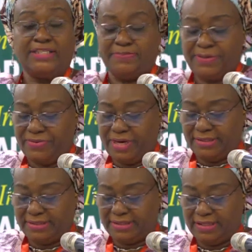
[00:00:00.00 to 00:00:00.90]

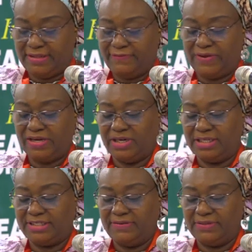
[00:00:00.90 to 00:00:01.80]
experience in the
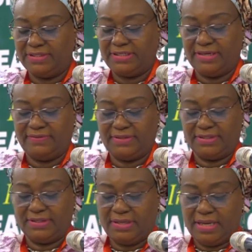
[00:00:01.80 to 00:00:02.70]
federal civil
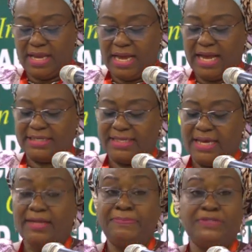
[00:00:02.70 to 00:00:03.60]
service has
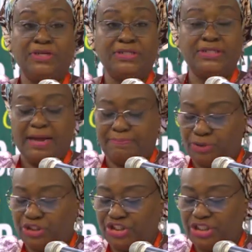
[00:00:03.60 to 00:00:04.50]
helped us
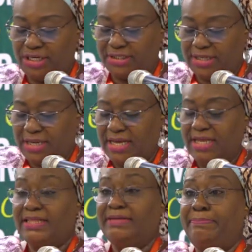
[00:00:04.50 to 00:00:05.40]
appreciate
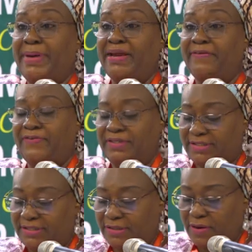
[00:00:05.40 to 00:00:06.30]
the
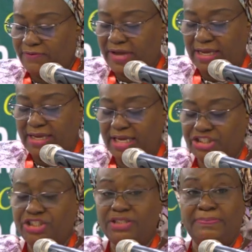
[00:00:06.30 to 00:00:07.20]
benefits of
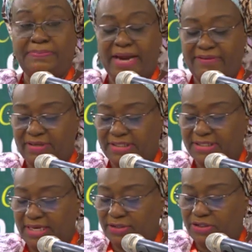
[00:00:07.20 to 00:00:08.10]
engaging the private
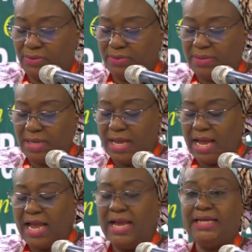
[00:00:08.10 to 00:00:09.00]
sector
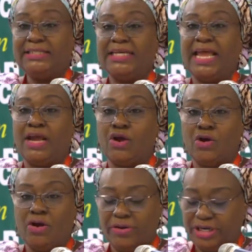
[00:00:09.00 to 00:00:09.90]
and
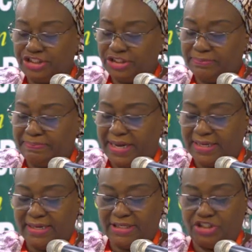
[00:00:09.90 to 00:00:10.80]
encouraging
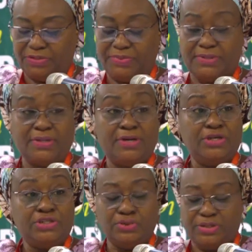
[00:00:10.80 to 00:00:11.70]
partnerships
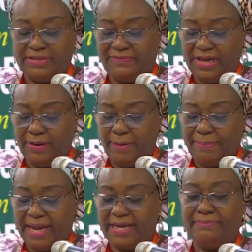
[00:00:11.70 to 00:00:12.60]
to
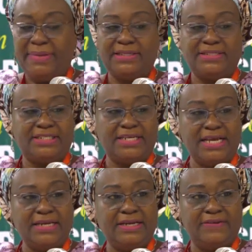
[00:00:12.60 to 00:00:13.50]
develop and
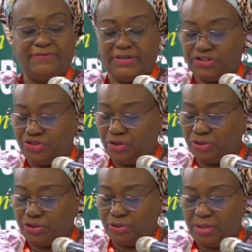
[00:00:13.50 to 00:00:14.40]
maintain
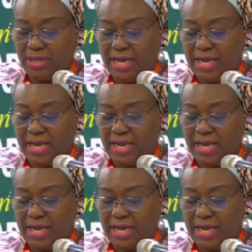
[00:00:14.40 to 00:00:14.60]
infrastructure